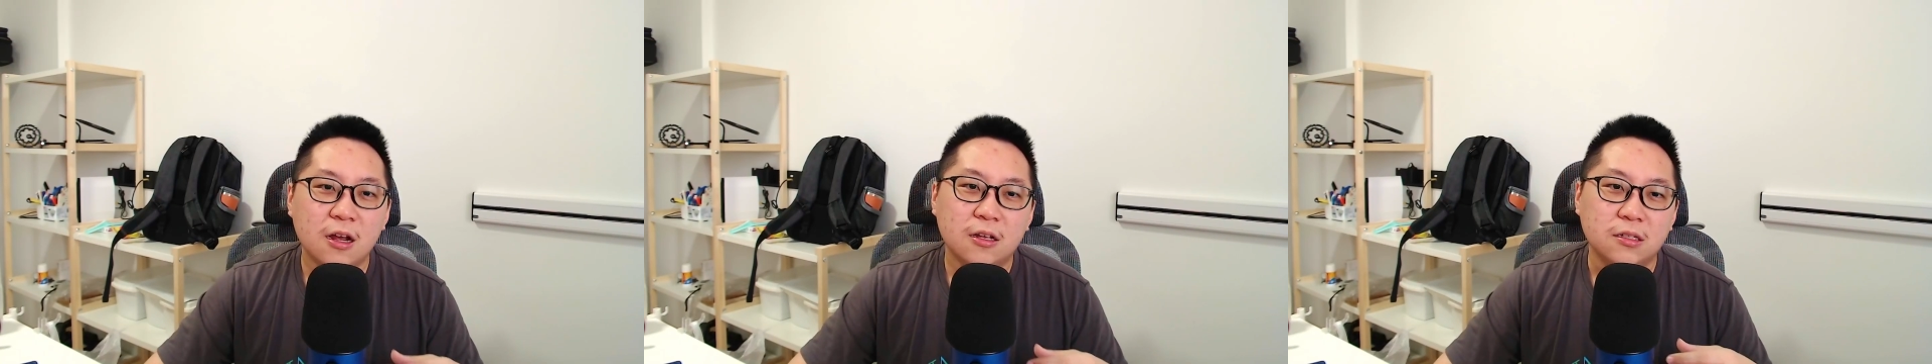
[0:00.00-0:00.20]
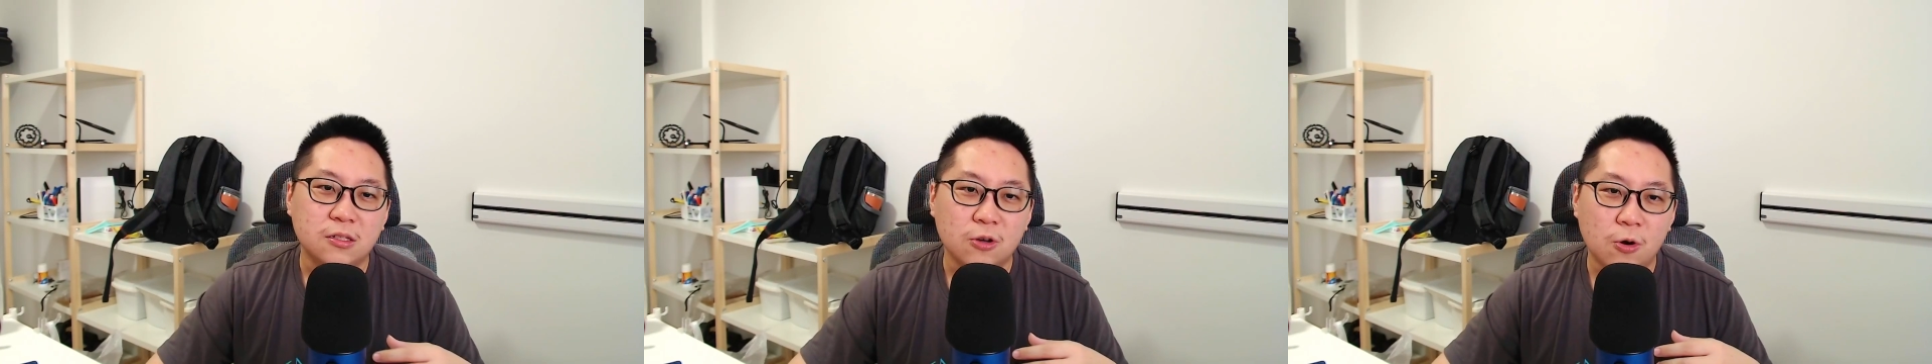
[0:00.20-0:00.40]

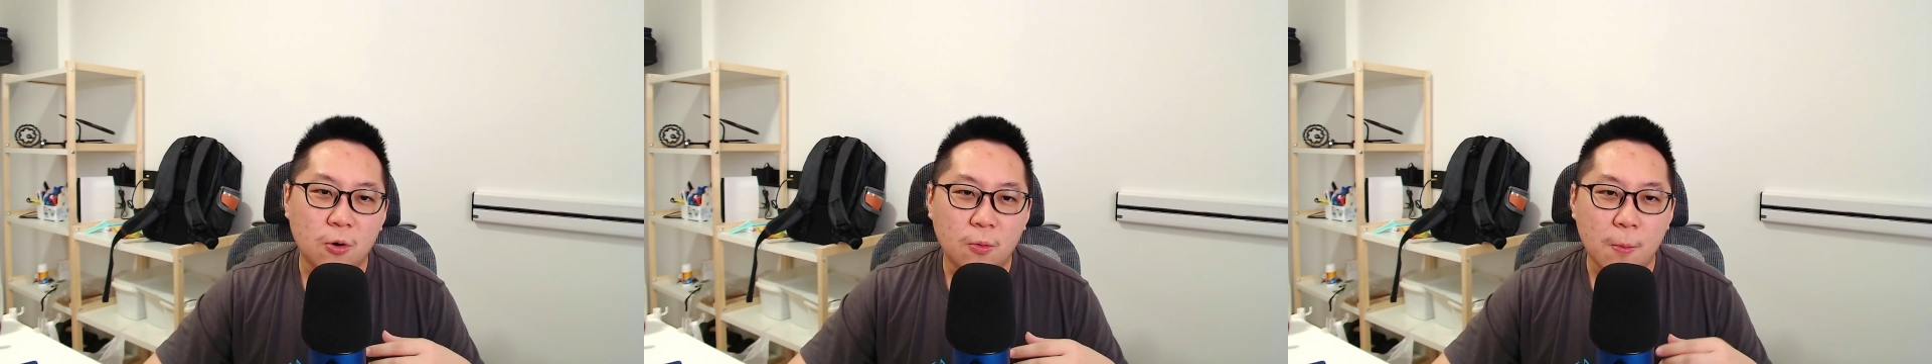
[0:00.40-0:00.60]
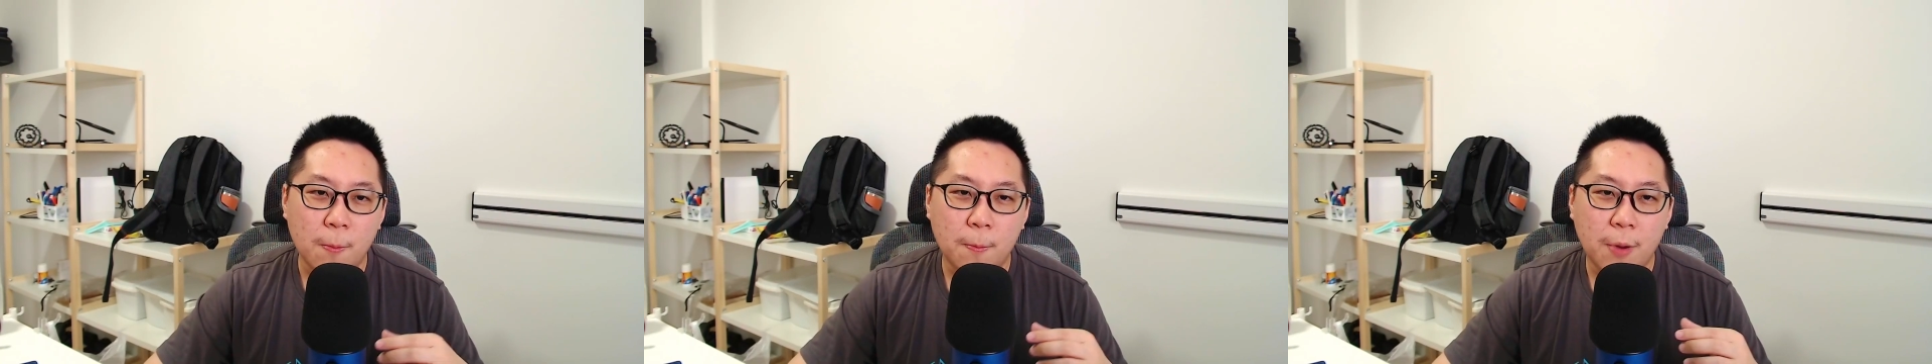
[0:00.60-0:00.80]

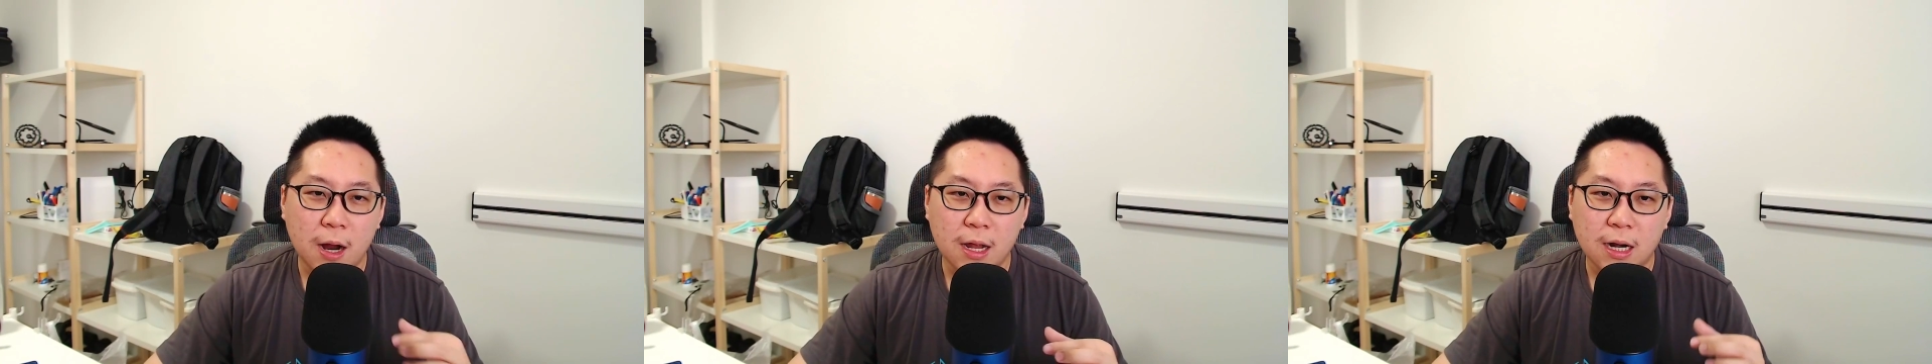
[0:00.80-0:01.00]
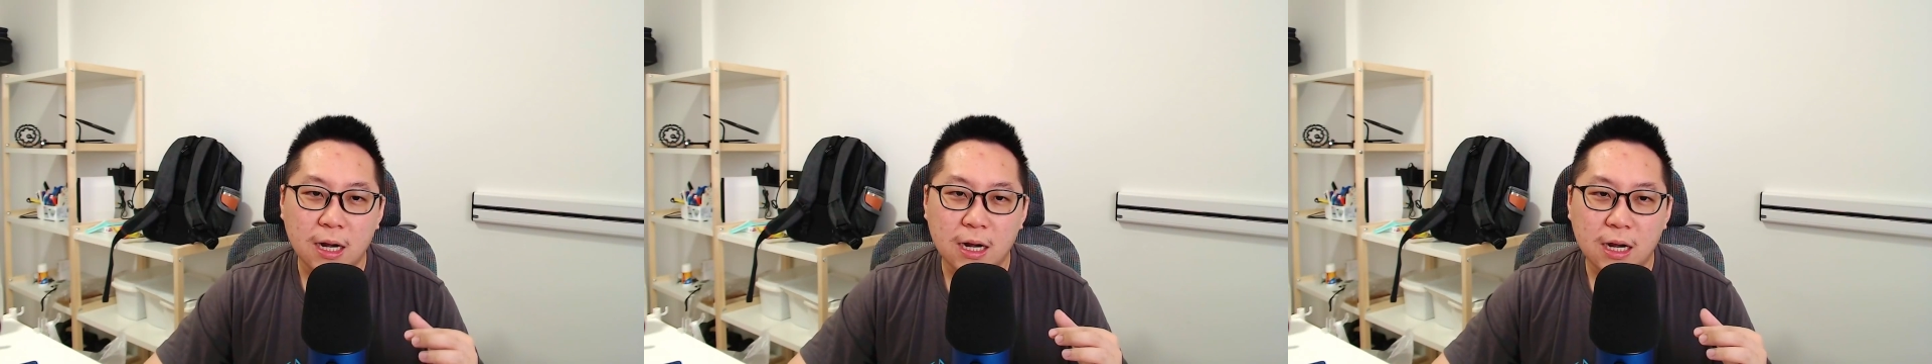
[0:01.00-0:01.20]
So,
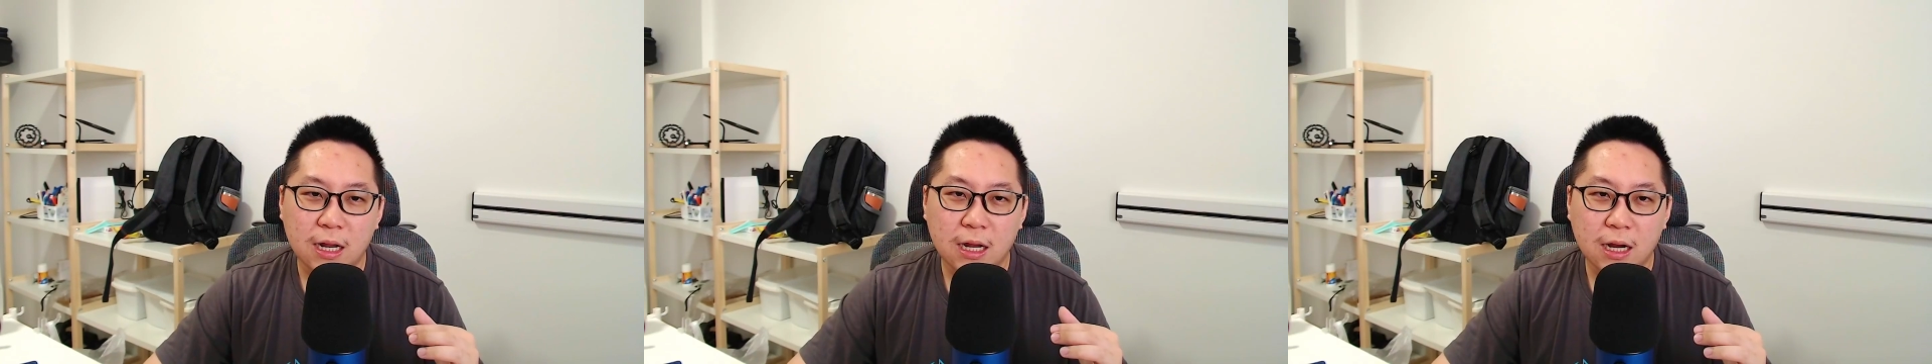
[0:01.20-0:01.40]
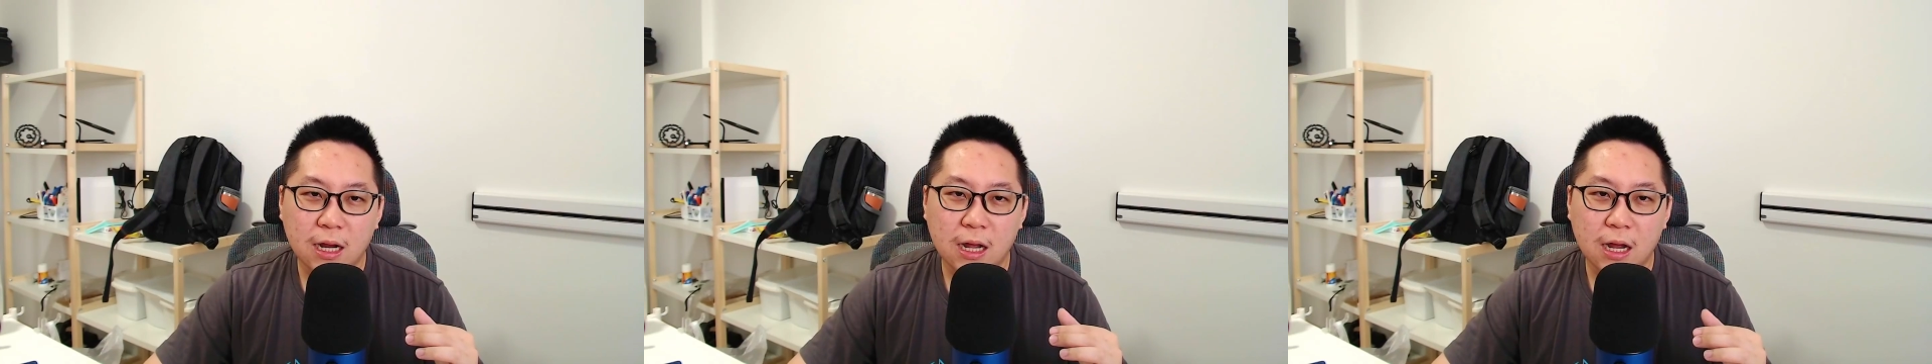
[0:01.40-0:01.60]
but
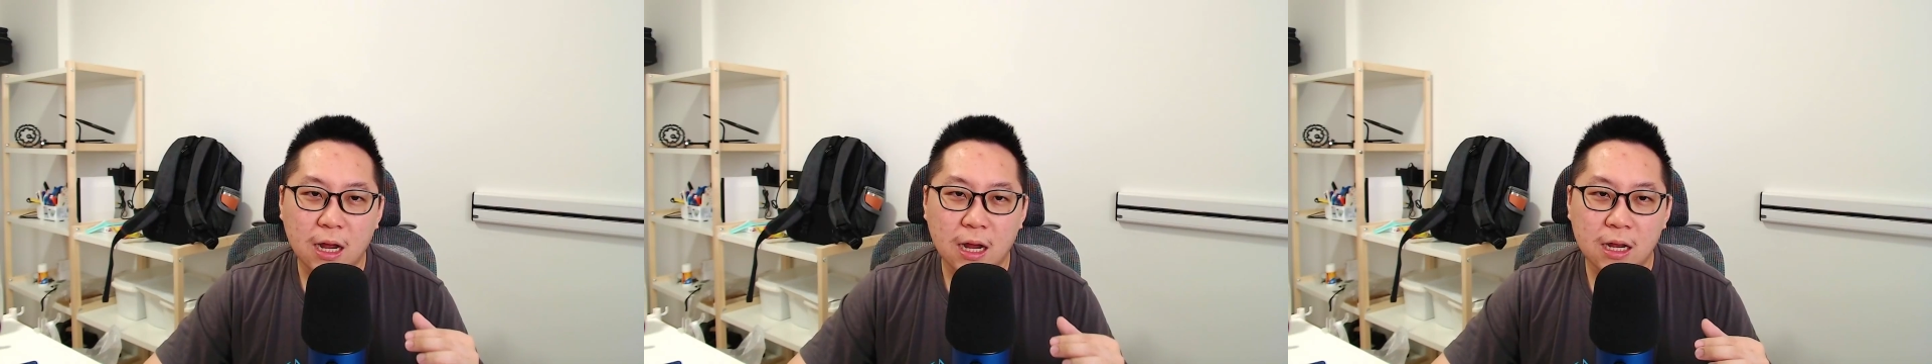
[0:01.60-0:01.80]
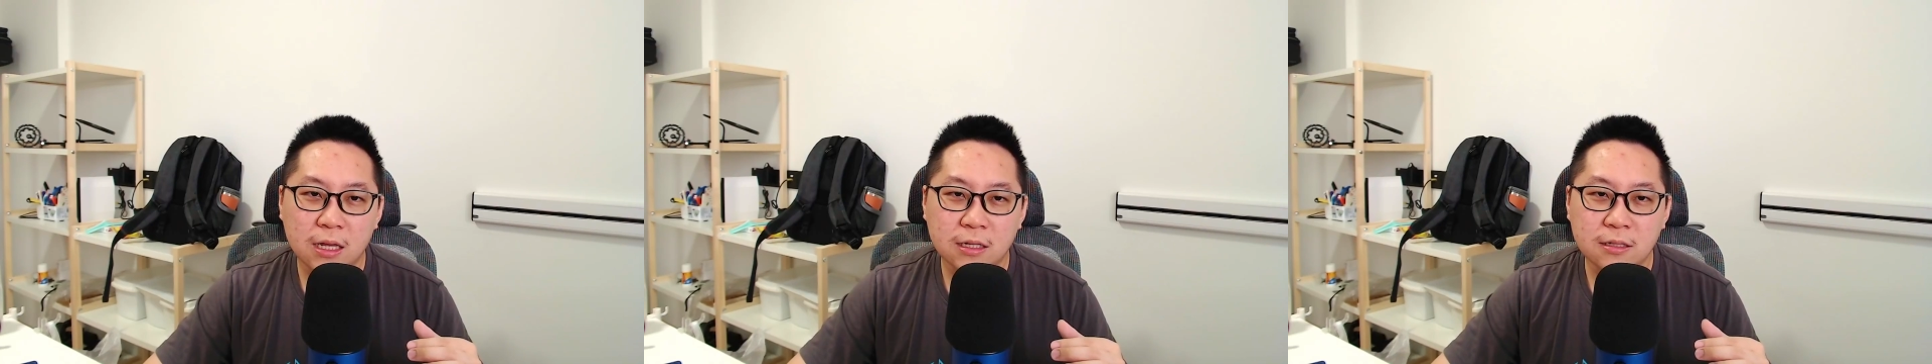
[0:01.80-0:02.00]

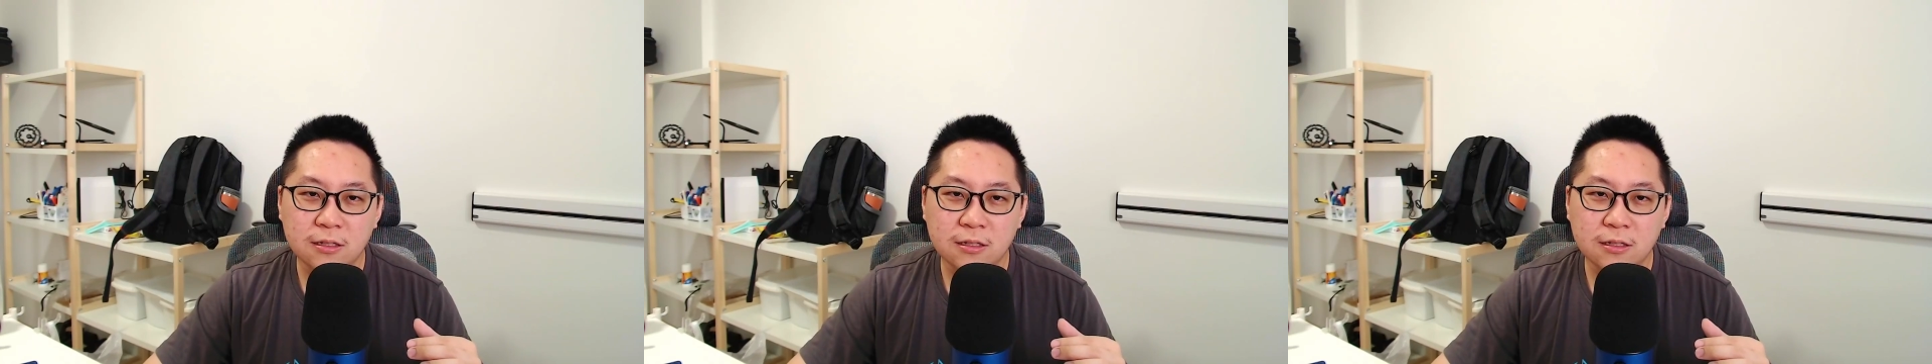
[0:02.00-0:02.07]
I